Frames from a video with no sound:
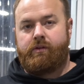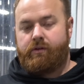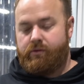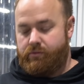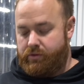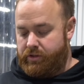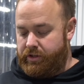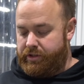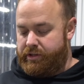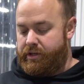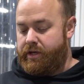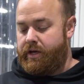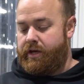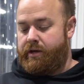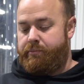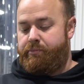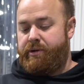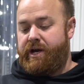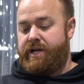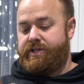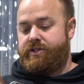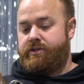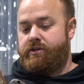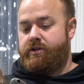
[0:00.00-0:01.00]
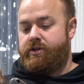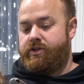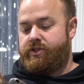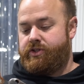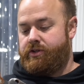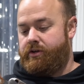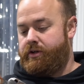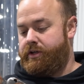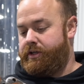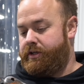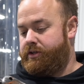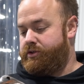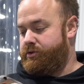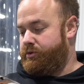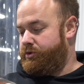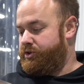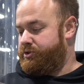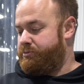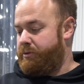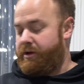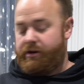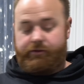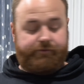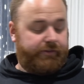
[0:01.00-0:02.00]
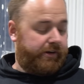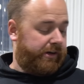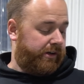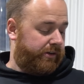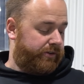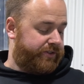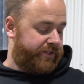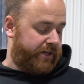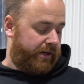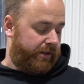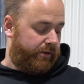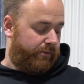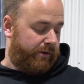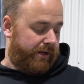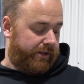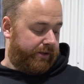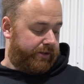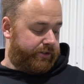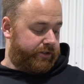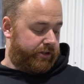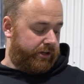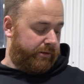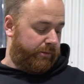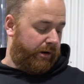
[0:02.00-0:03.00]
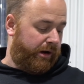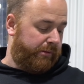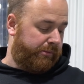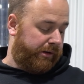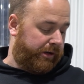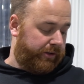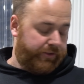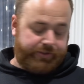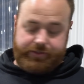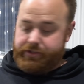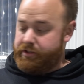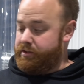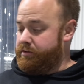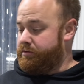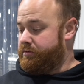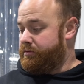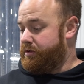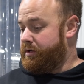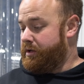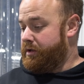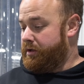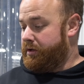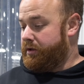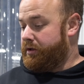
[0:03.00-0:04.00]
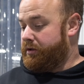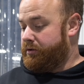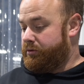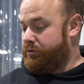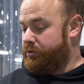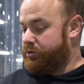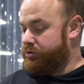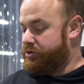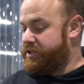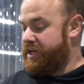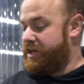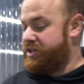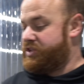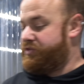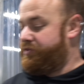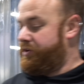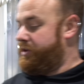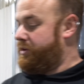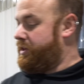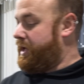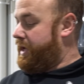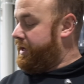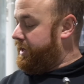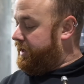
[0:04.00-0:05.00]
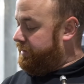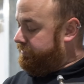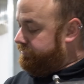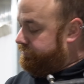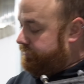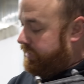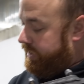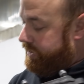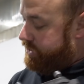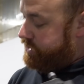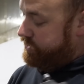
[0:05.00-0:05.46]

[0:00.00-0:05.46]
We've got the passenger side exhaust manifold, so the one the turbo bolts to. We'll test fit that up, make